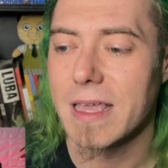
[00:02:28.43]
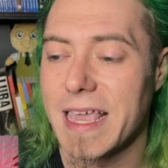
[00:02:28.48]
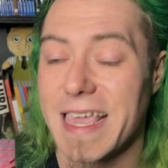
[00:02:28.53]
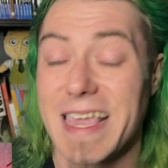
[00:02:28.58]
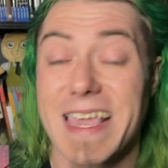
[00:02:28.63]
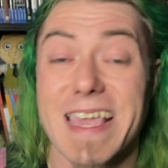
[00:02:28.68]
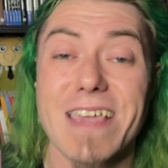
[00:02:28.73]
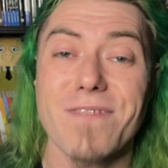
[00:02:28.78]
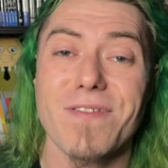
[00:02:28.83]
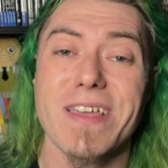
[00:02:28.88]
He
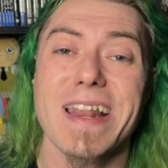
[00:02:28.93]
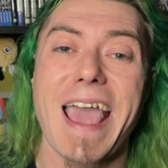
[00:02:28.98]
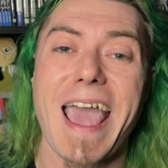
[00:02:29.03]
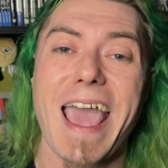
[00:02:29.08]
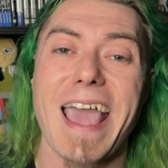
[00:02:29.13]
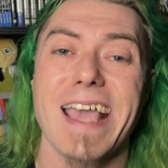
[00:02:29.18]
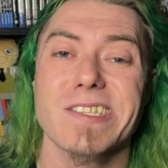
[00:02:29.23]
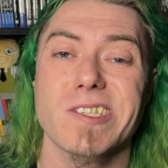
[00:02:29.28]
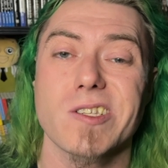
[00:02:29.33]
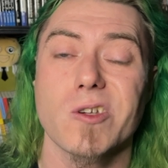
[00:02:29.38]
even
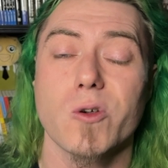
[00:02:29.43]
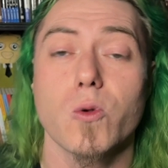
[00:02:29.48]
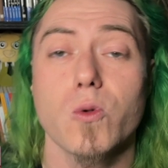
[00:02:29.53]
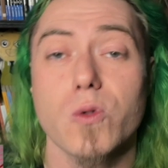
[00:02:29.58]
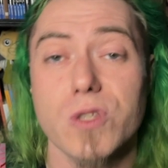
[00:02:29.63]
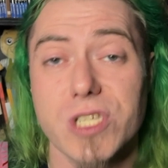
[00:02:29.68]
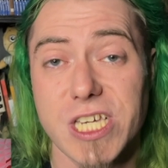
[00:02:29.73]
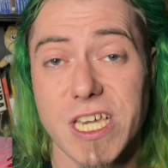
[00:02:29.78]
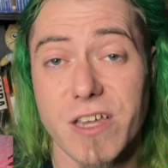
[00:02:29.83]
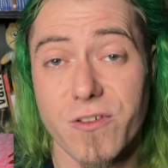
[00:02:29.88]
asked Cool
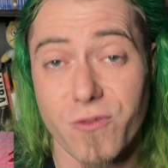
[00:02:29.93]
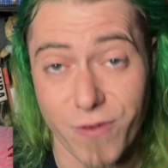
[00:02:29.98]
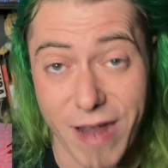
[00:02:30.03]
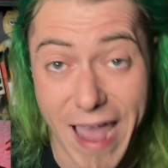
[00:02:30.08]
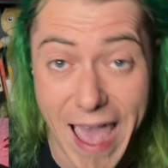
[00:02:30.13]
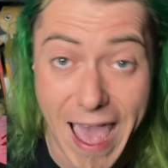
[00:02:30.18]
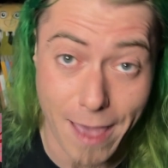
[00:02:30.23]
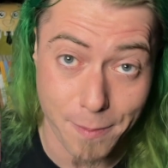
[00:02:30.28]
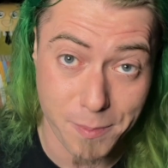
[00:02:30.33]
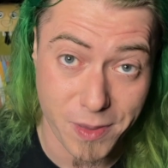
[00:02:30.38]
G
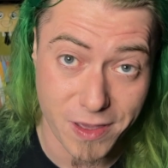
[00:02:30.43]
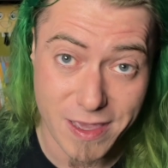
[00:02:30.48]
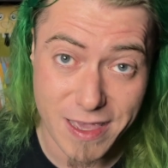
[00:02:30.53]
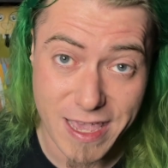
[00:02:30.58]
Rap